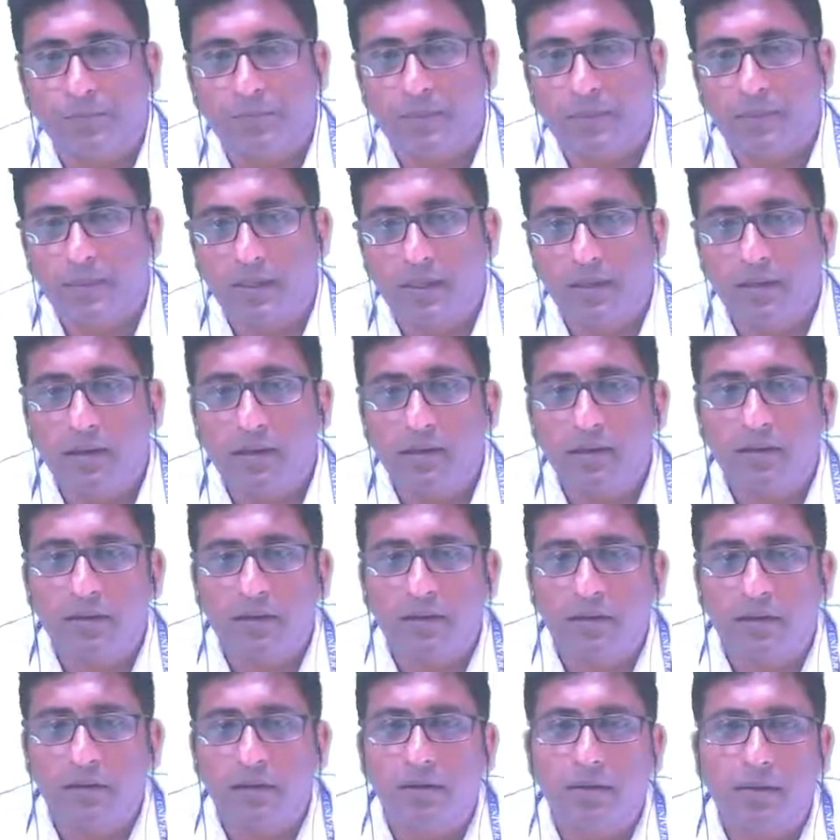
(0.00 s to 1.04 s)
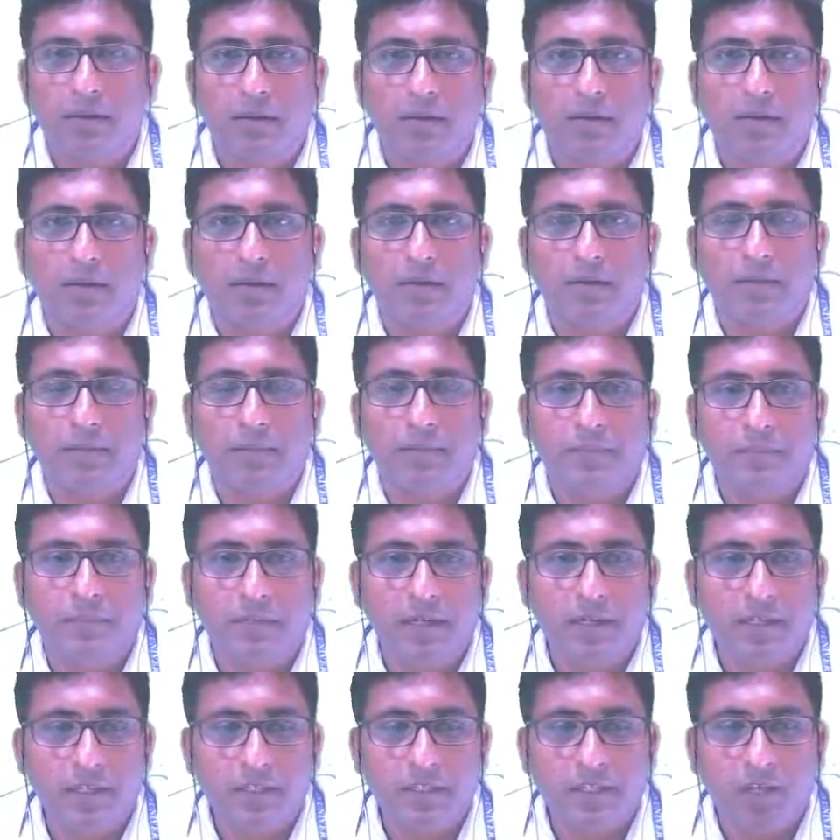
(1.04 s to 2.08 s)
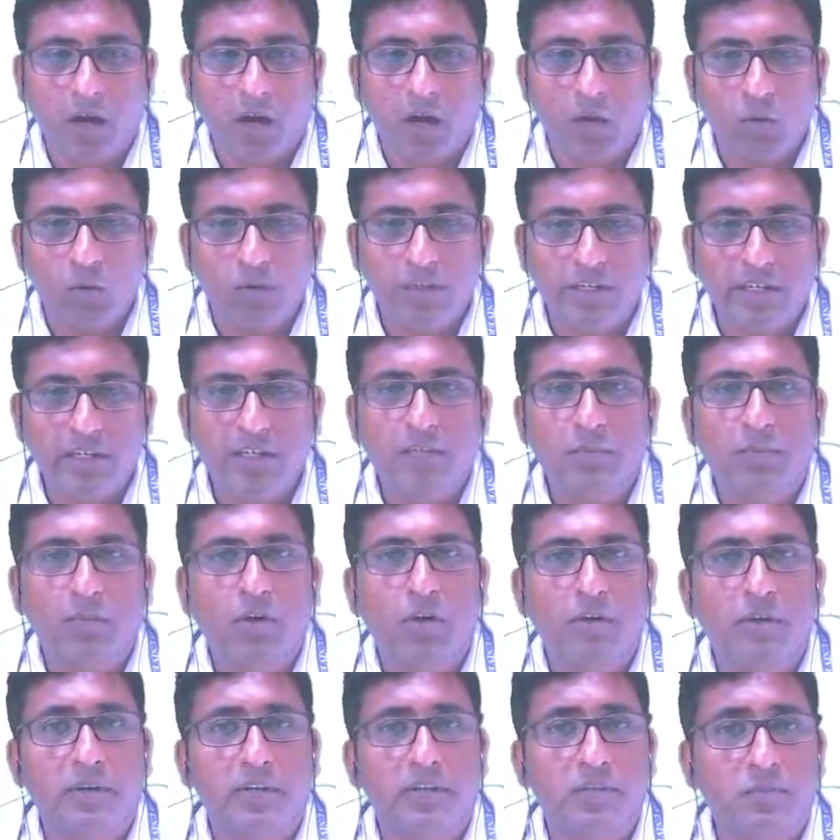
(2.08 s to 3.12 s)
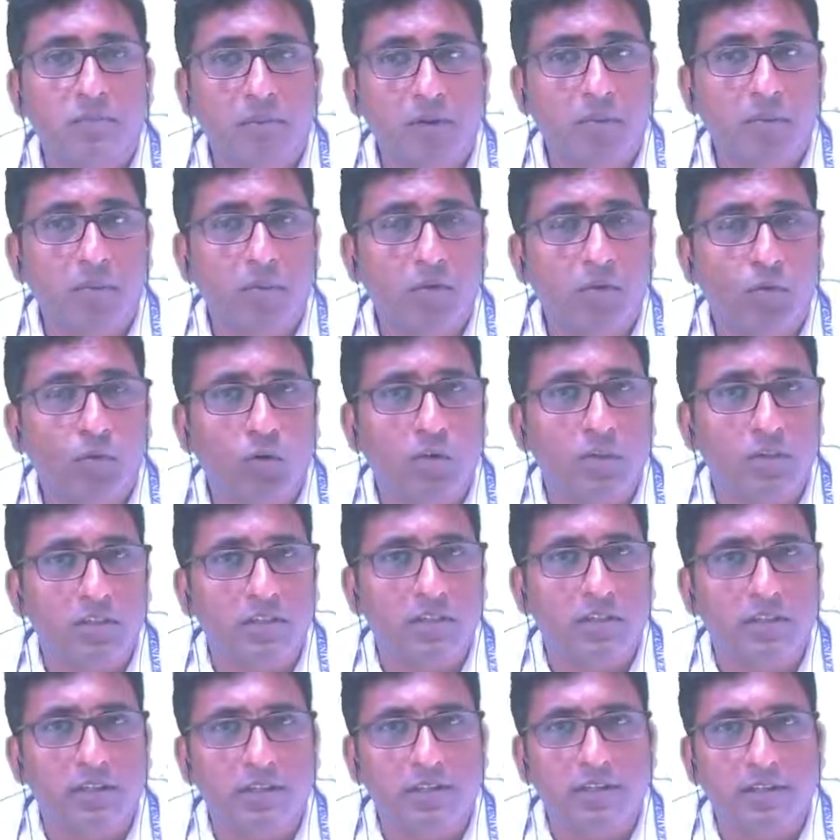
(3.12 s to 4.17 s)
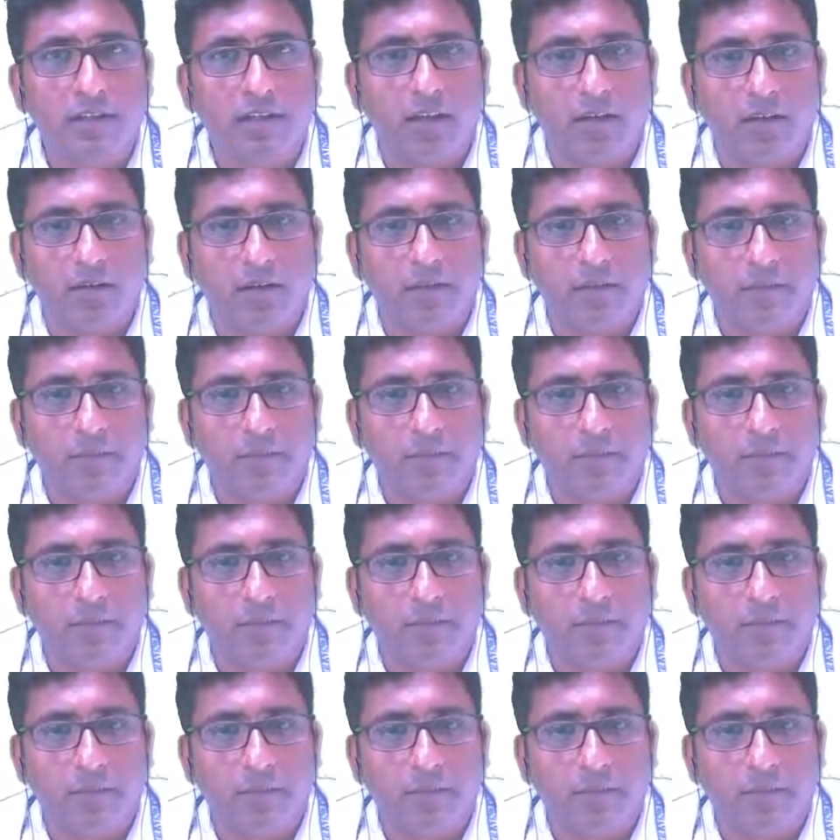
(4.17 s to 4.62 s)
there are that is how DNA polymerase probably works in the cell.